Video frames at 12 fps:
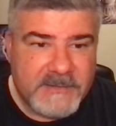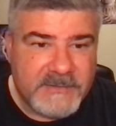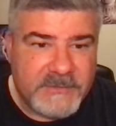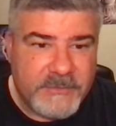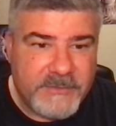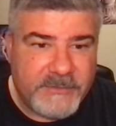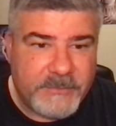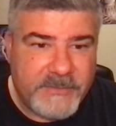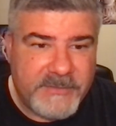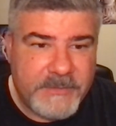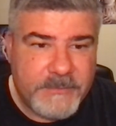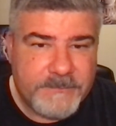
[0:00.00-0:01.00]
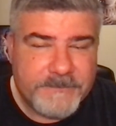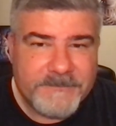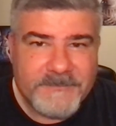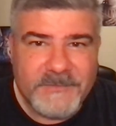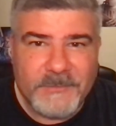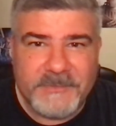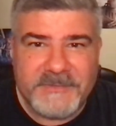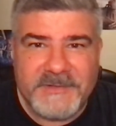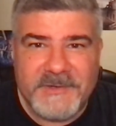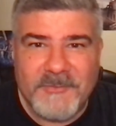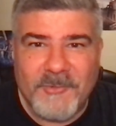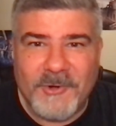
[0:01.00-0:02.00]
to do this with you. So we'll see
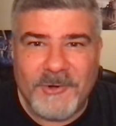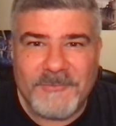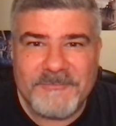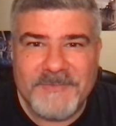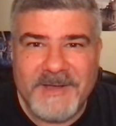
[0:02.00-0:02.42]
you tomorrow.